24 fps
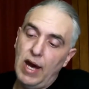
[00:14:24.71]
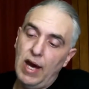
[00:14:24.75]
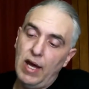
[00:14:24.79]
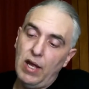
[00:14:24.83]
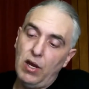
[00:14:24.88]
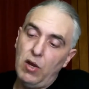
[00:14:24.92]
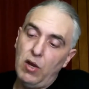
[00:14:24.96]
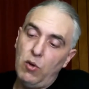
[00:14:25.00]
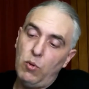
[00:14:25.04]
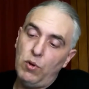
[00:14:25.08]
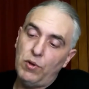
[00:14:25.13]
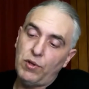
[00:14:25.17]

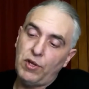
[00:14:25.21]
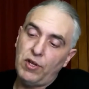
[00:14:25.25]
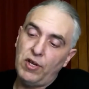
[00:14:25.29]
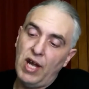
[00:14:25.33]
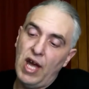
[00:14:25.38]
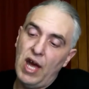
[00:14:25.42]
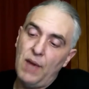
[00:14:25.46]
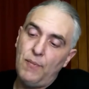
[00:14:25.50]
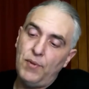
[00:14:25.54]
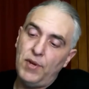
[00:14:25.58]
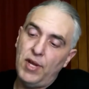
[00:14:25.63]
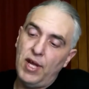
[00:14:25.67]
I don't know what's
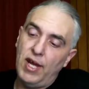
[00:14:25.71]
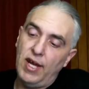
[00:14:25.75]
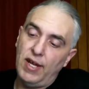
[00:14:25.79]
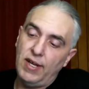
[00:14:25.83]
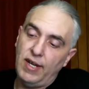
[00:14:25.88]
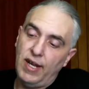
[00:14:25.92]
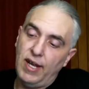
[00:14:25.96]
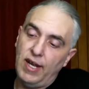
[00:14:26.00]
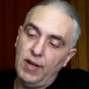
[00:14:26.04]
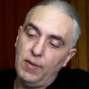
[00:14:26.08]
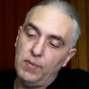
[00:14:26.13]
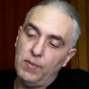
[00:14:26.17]
going to happen at
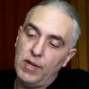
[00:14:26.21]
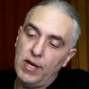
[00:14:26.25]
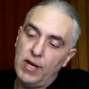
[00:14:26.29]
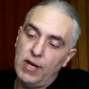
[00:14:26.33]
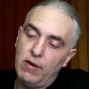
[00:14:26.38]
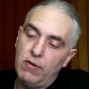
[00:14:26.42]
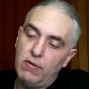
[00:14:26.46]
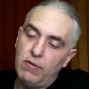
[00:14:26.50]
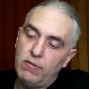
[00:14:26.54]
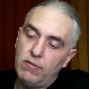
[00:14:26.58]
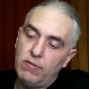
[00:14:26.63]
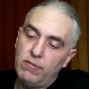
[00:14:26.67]
Endgame
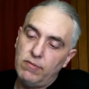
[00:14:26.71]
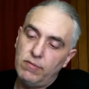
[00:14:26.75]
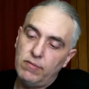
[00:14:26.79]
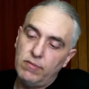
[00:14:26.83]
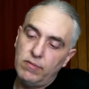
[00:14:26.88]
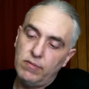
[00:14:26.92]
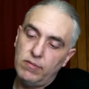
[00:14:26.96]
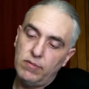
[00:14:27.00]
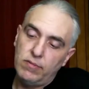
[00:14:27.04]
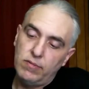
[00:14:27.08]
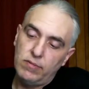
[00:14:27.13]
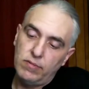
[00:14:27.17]
now
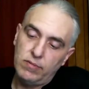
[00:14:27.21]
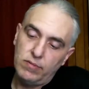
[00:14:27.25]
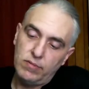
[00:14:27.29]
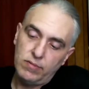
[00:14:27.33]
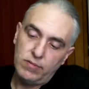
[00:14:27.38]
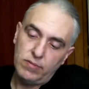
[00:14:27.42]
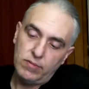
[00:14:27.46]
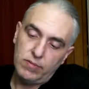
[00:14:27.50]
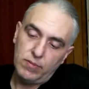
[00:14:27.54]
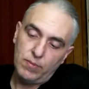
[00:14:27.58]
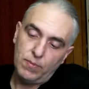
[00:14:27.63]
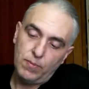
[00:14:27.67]

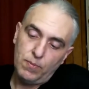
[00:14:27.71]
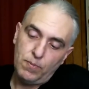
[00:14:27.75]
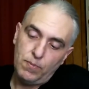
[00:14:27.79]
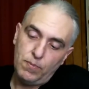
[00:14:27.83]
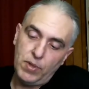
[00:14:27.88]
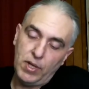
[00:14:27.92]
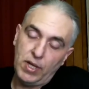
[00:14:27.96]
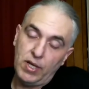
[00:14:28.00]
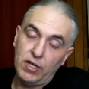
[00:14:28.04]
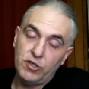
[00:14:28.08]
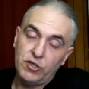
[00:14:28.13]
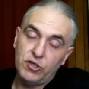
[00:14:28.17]

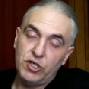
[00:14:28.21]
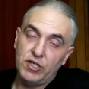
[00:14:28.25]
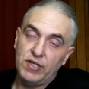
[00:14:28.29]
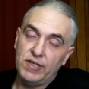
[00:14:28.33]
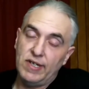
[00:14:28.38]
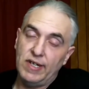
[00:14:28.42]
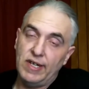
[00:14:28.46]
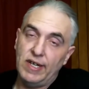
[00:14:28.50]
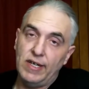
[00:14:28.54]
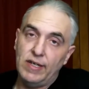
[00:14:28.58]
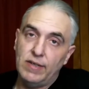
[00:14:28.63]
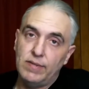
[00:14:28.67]
because
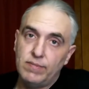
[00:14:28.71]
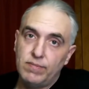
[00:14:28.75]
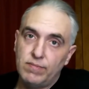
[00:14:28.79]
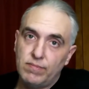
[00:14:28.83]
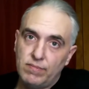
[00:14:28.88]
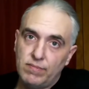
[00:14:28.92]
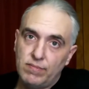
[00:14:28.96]
she's in it.